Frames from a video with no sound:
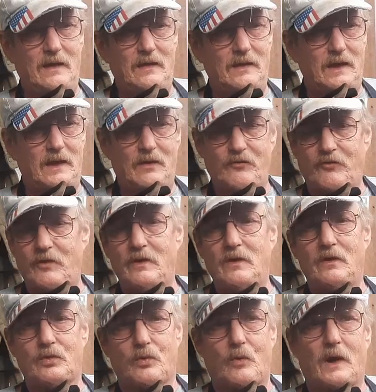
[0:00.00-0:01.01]
in there. She
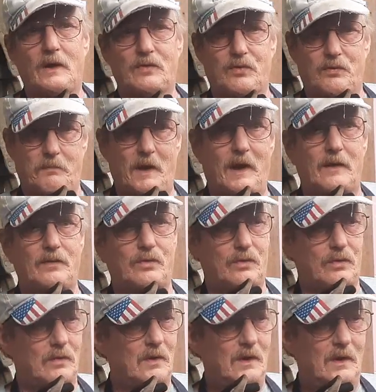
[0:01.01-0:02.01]
just wants pets.
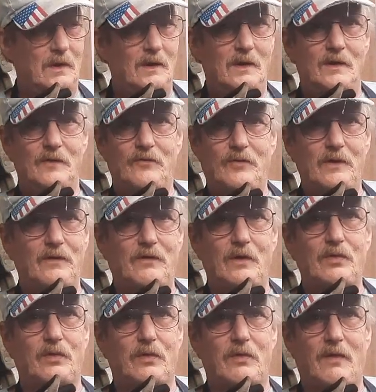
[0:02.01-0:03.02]
She
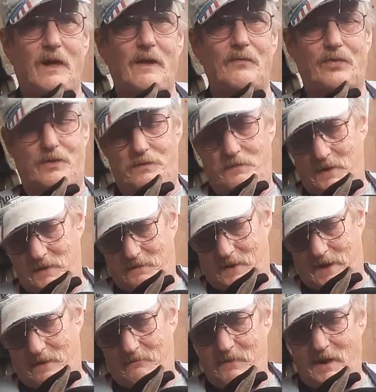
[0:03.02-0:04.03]
just loves to be
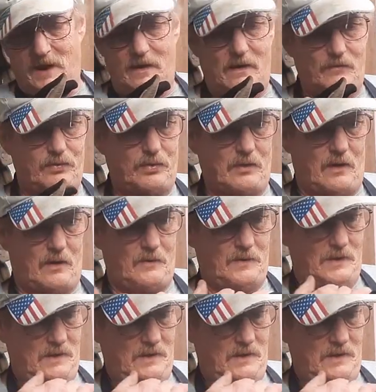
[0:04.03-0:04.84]
made of. So,